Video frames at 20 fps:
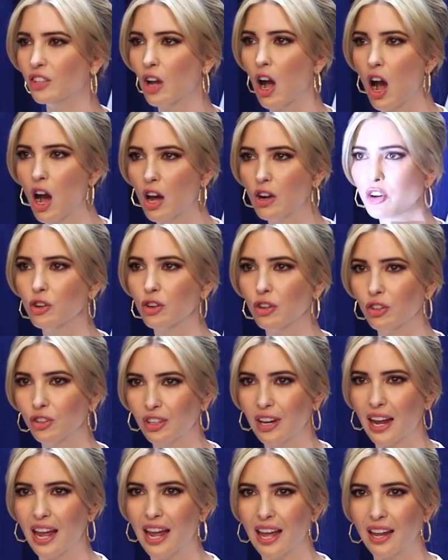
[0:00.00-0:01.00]
to
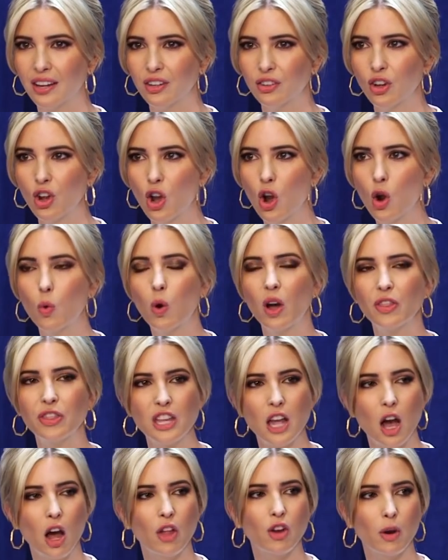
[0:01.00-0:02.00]
understand what
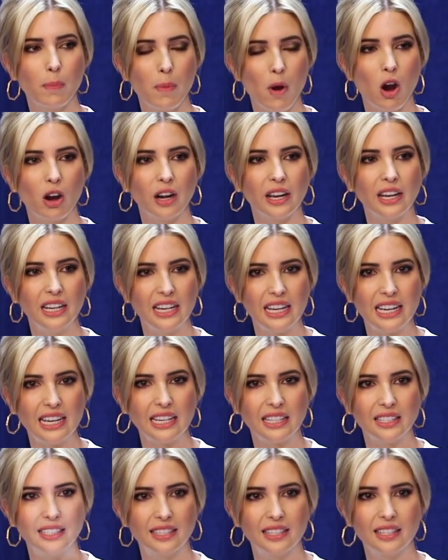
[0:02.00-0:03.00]
the other party
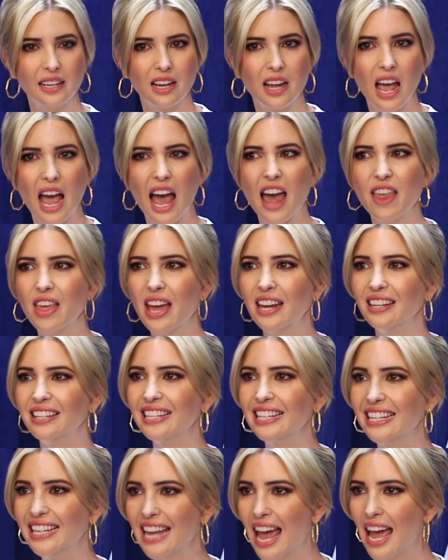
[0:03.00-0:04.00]
needs and then to
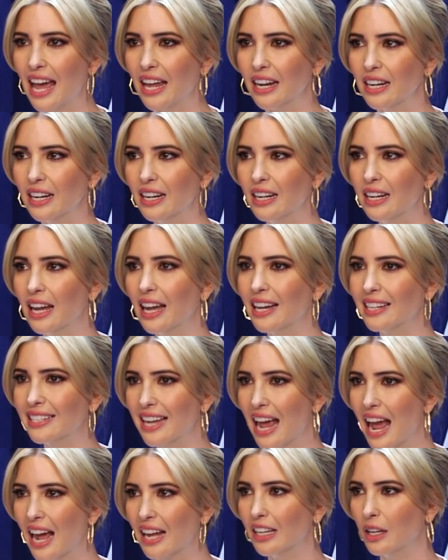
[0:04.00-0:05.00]
get
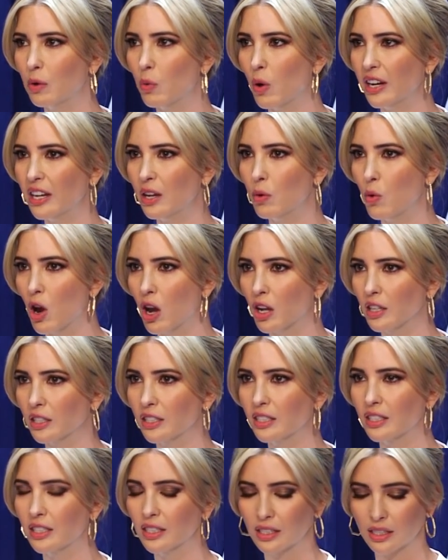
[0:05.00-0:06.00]
exactly what he
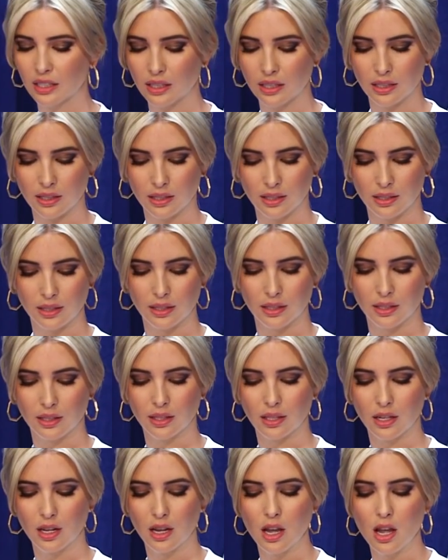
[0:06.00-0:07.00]
wants.
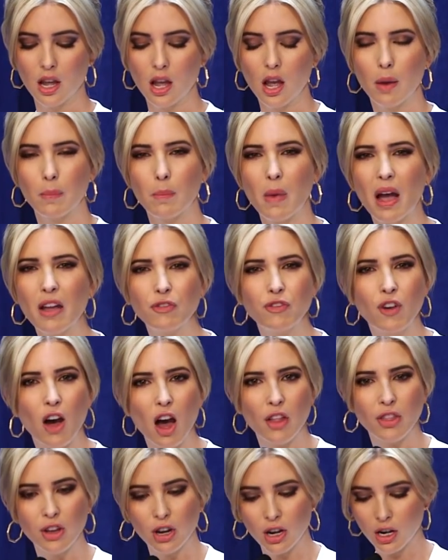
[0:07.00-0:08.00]
My
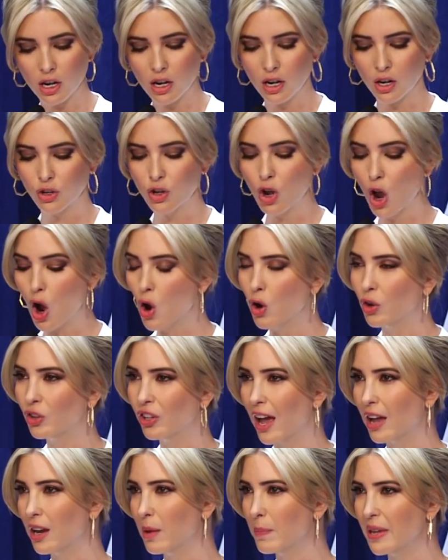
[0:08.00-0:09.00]
father knows
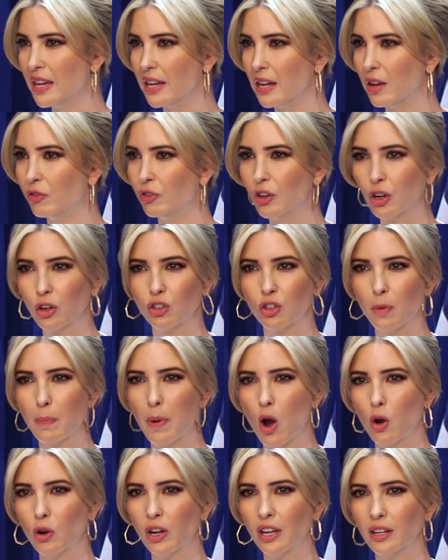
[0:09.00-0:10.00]
how to be a fierce
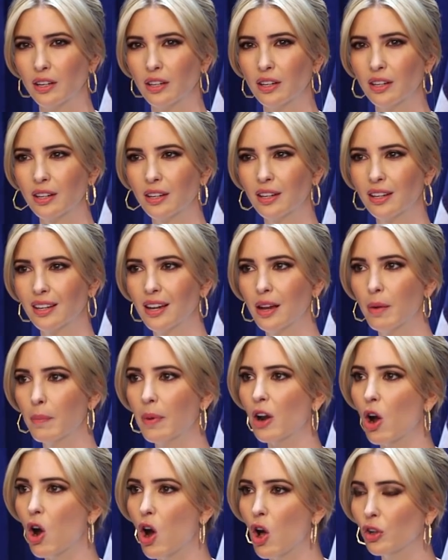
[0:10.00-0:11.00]
opponent, but
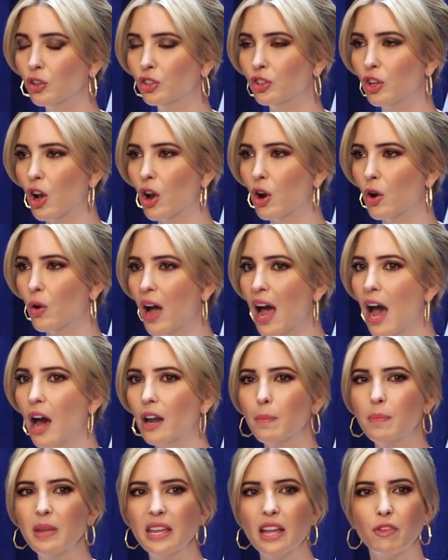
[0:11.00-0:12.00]
also how
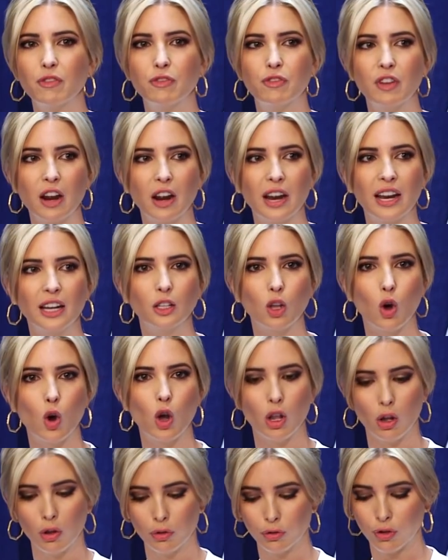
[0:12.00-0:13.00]
to be a very
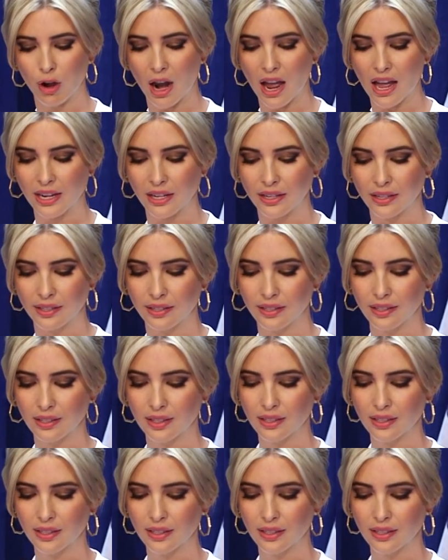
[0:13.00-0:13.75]
loyal friend.